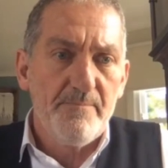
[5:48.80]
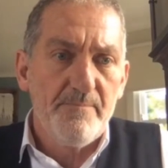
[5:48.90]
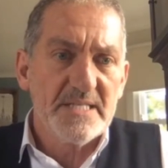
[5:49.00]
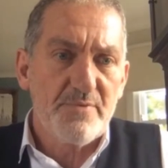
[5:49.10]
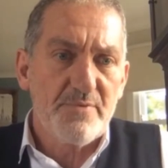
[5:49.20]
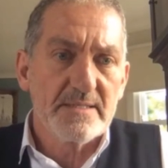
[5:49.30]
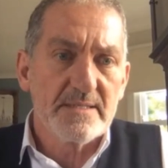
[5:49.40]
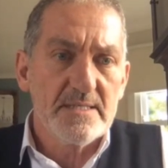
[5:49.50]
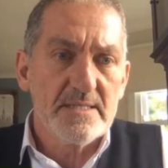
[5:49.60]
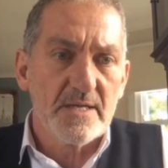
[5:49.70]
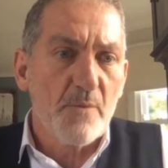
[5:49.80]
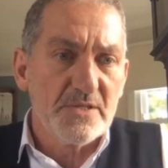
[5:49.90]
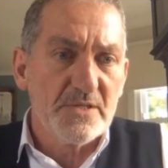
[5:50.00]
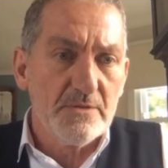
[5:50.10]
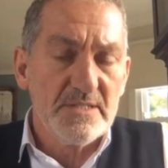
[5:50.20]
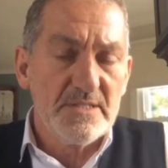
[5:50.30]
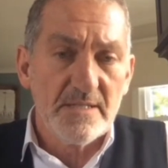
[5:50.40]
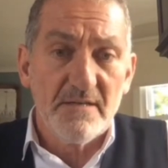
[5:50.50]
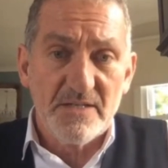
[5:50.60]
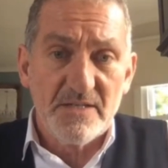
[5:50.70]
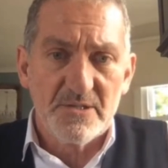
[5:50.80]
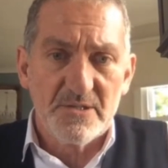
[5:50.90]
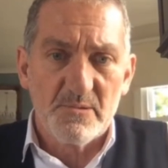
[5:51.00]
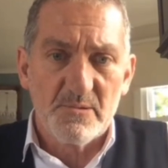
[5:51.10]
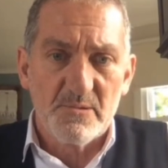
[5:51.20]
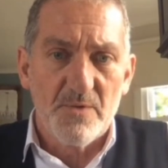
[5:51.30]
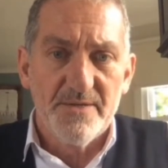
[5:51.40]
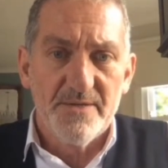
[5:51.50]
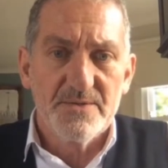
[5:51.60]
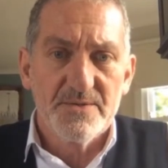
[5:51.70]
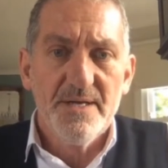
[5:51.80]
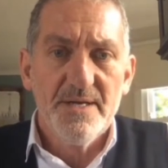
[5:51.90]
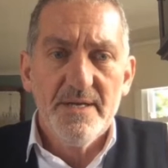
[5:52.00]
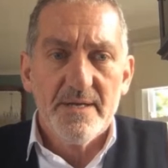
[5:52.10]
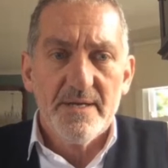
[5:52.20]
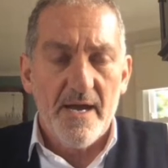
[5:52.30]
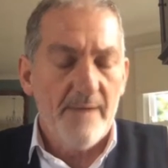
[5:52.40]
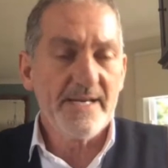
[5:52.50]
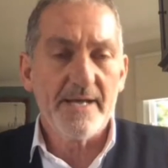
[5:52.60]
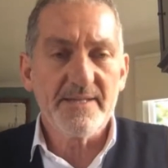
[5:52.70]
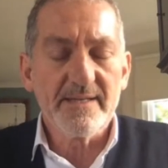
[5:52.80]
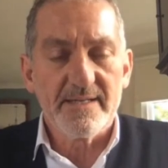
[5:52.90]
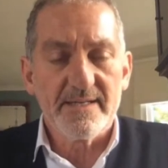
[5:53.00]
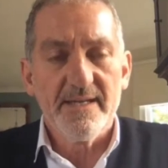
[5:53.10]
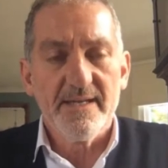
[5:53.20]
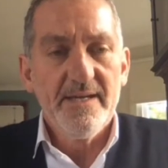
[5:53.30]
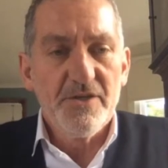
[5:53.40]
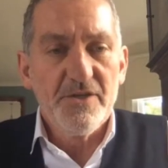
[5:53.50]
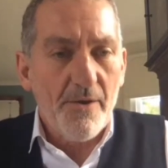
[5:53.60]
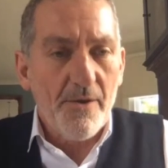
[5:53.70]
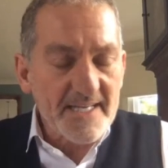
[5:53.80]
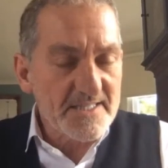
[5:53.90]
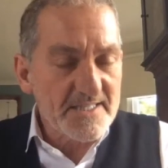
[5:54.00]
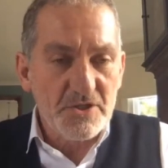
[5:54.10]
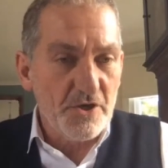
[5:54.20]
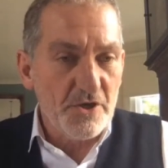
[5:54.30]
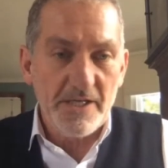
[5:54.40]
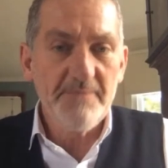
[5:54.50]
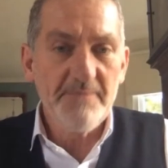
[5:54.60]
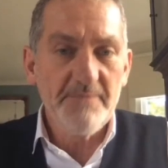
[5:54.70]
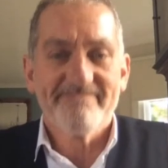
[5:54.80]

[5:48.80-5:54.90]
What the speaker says: best practice and opportunity and innovation across Wales. I mean, I think it's a journey.